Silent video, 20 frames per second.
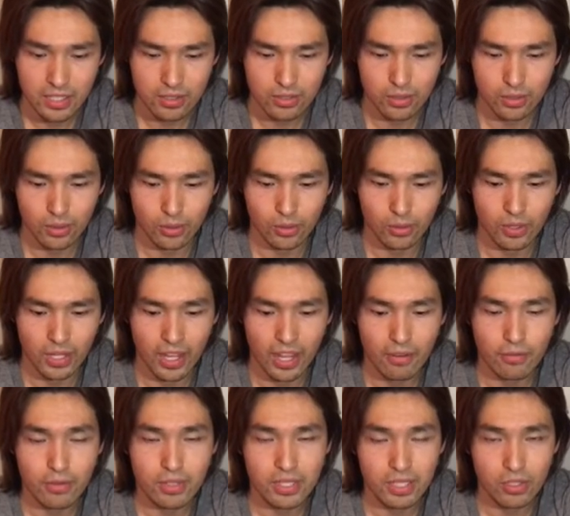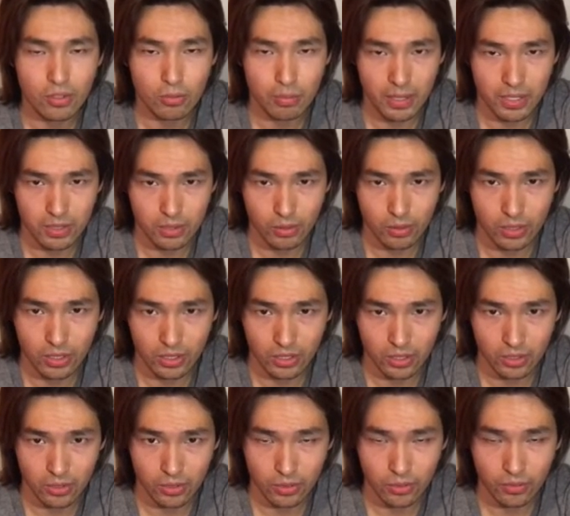so every single pixel in the
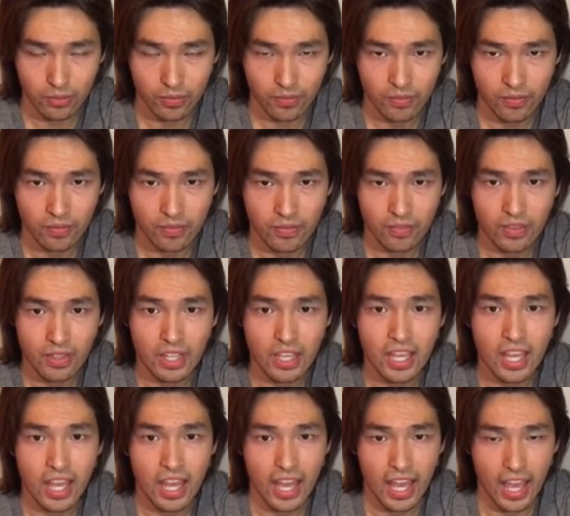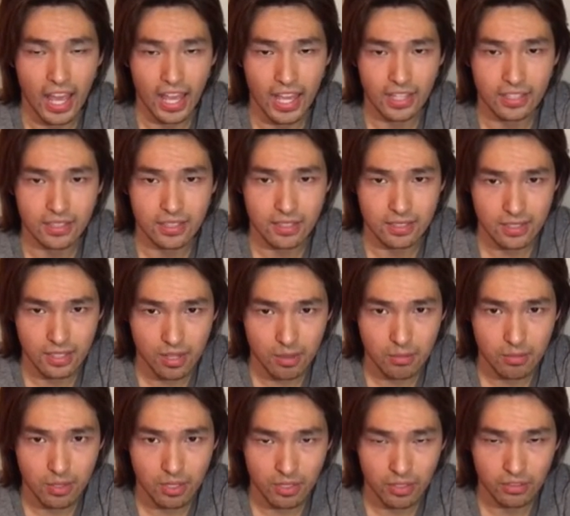kernel, and the
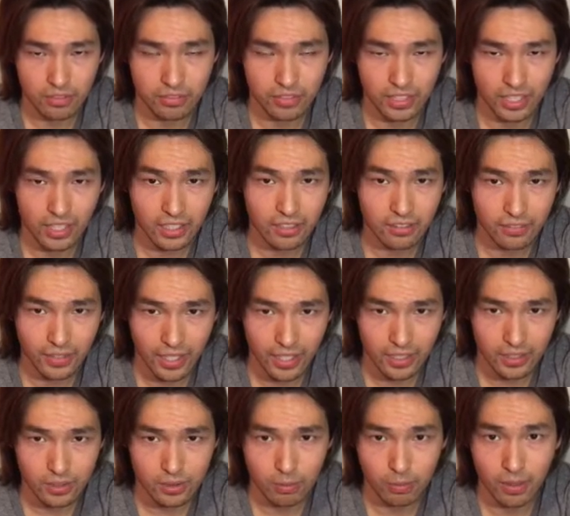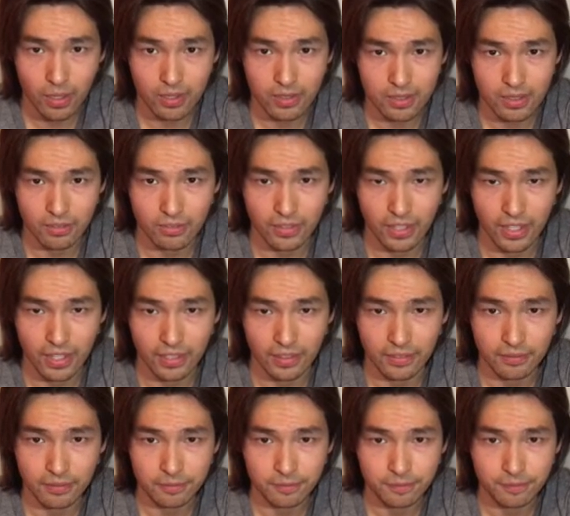sum of negative n to positive
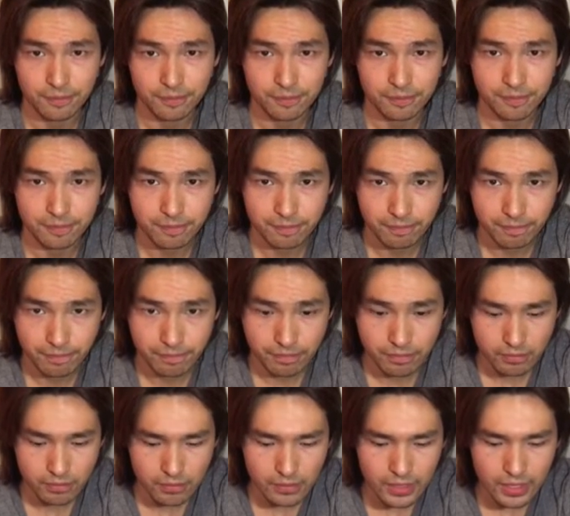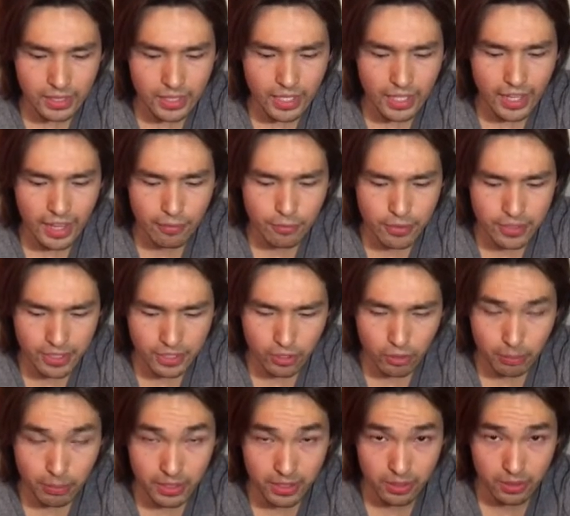n, every
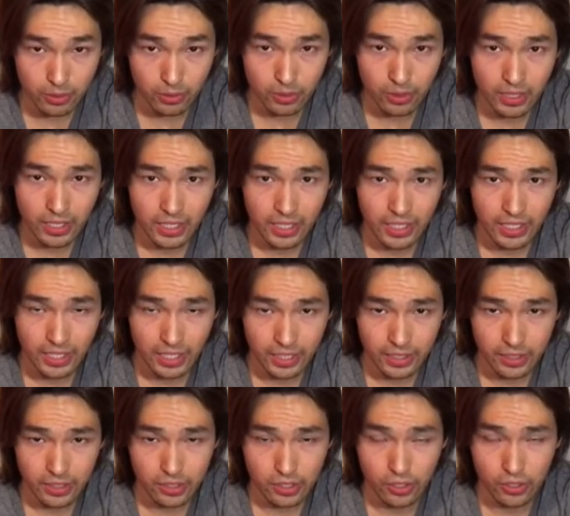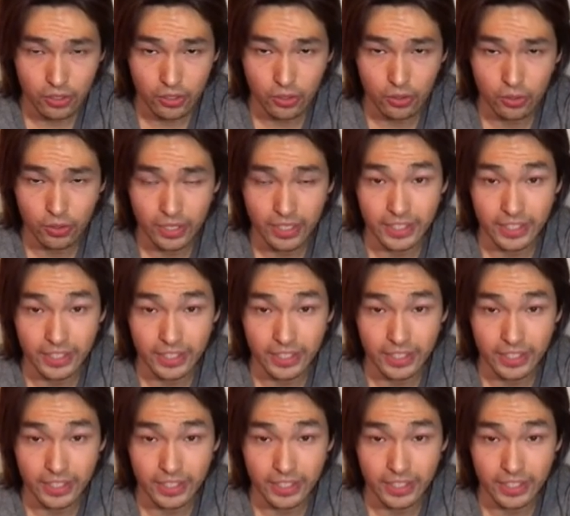single pixel in the kernel